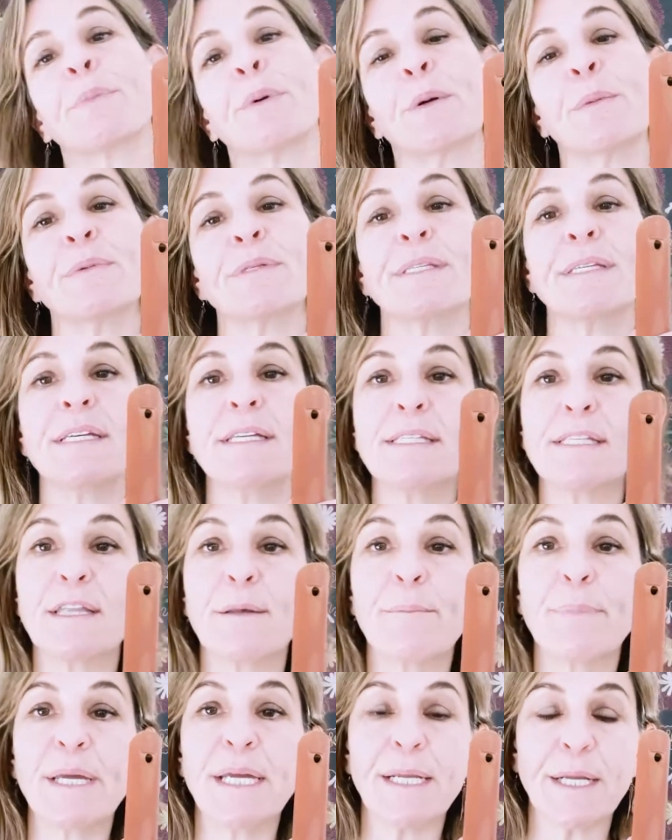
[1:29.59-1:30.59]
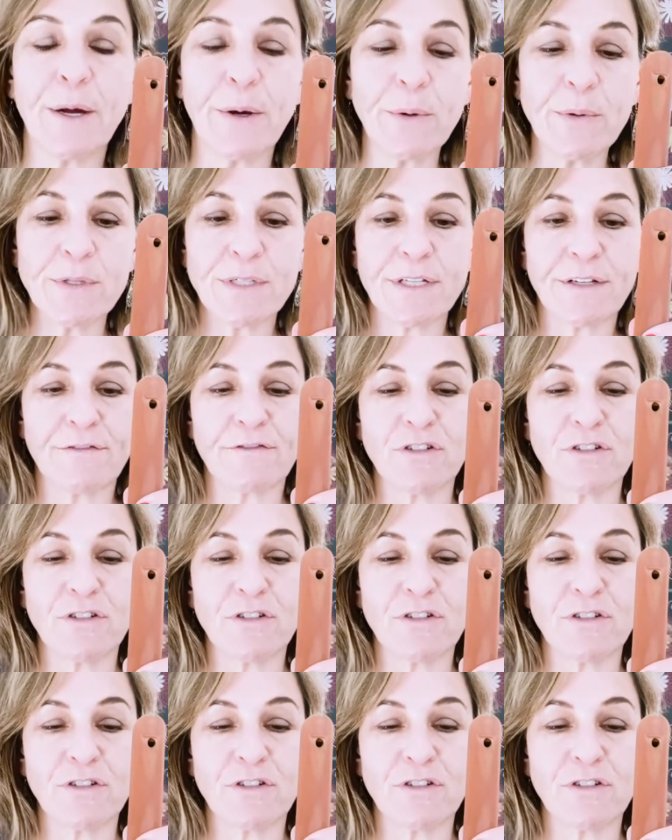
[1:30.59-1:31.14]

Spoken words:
purposes, the B note.